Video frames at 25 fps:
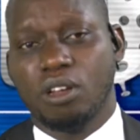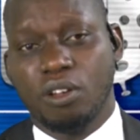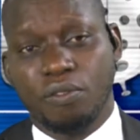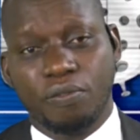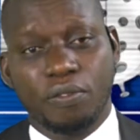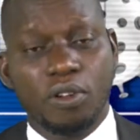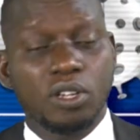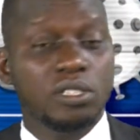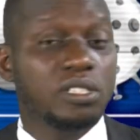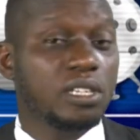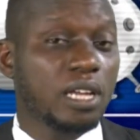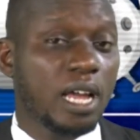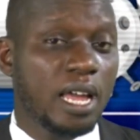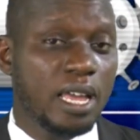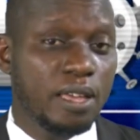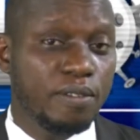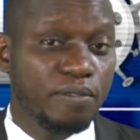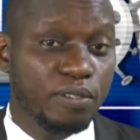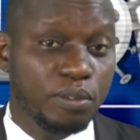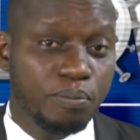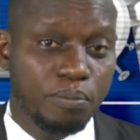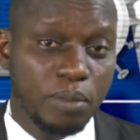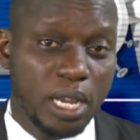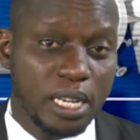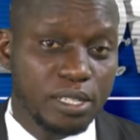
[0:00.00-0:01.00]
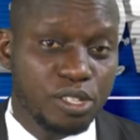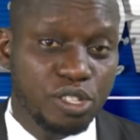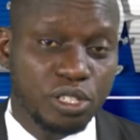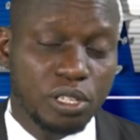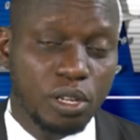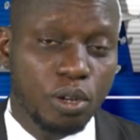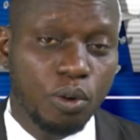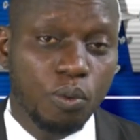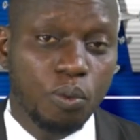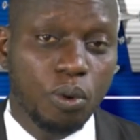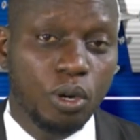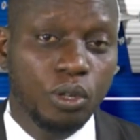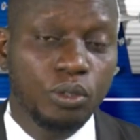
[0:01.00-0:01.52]
Of course, I even met
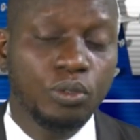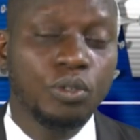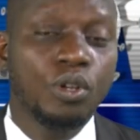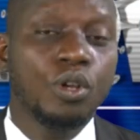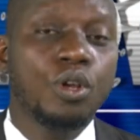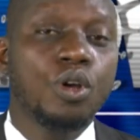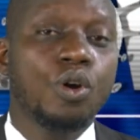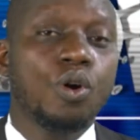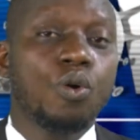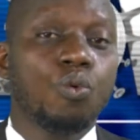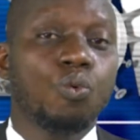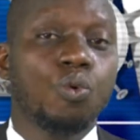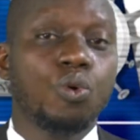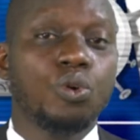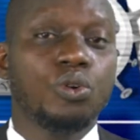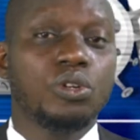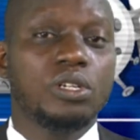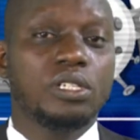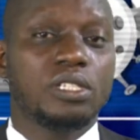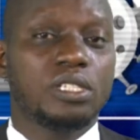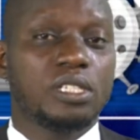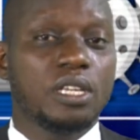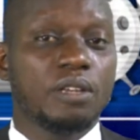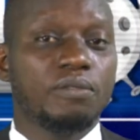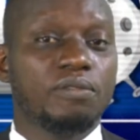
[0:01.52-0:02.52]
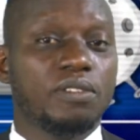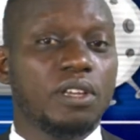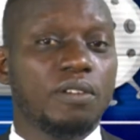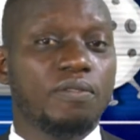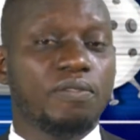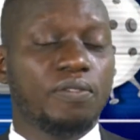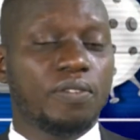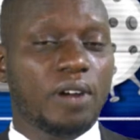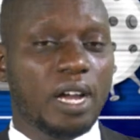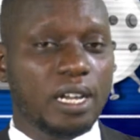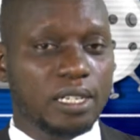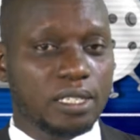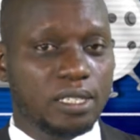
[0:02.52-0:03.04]
someone who received the
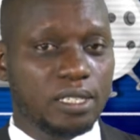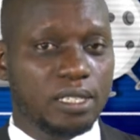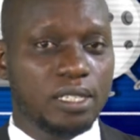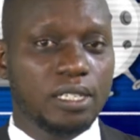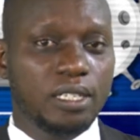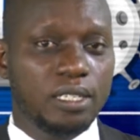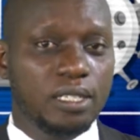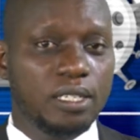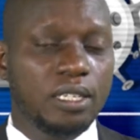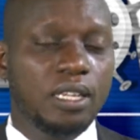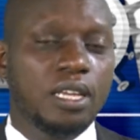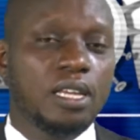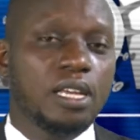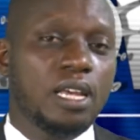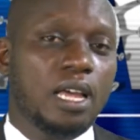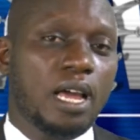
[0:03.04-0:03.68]
vaccine